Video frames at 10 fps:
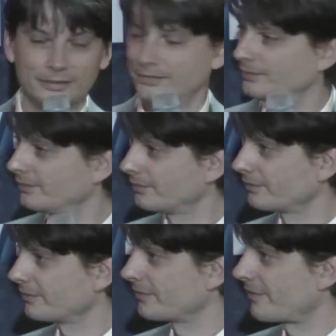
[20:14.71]
came for
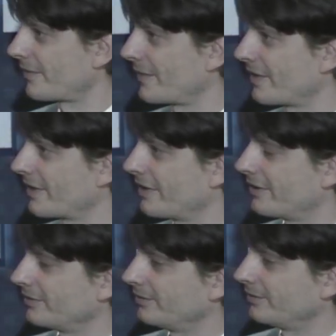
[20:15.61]
the money and stay for the
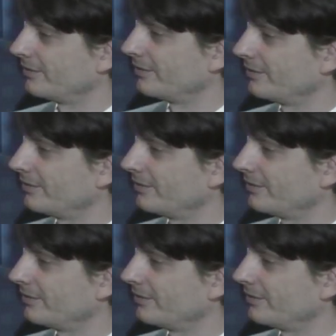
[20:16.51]
technology.